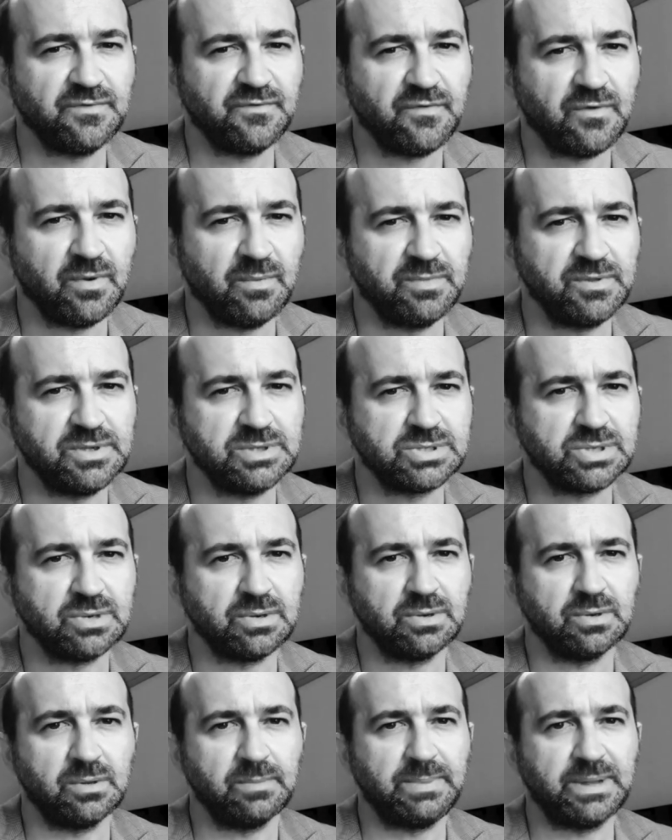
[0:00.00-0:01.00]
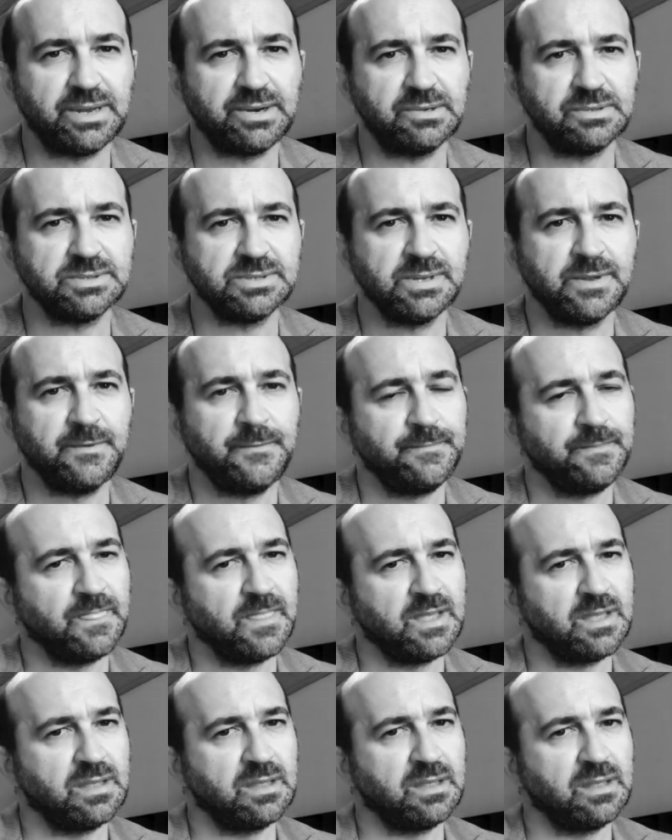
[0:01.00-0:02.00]
from the internal battles.
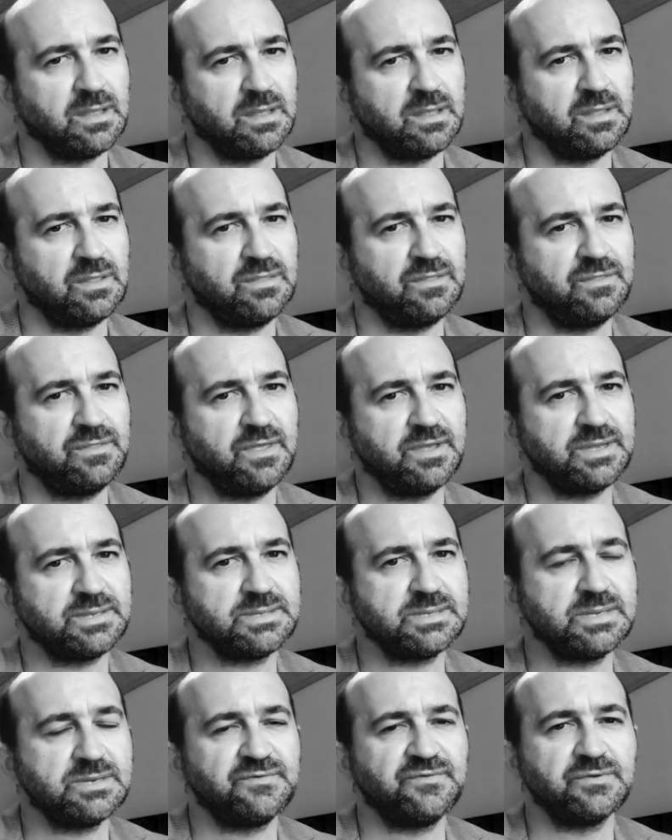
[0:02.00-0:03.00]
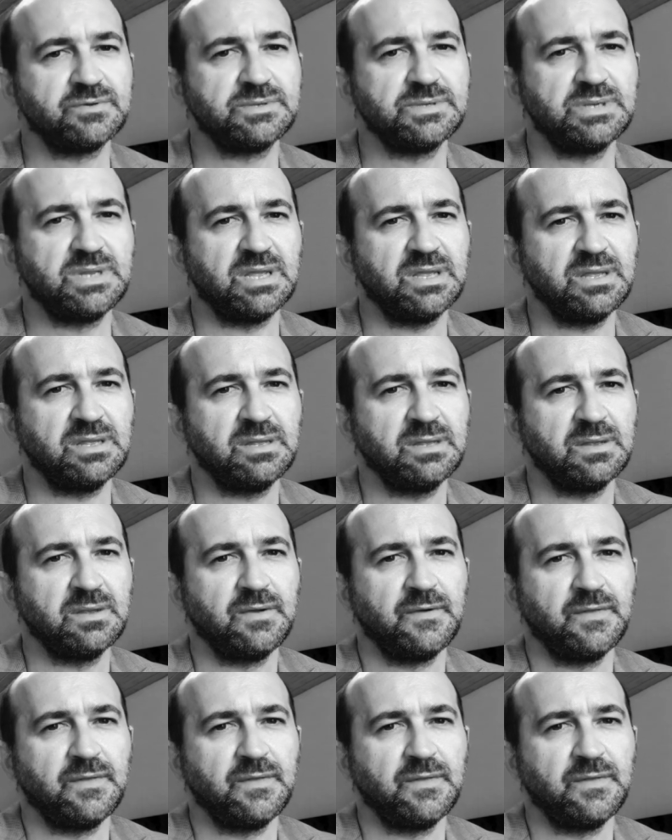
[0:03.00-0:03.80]
That's it for today.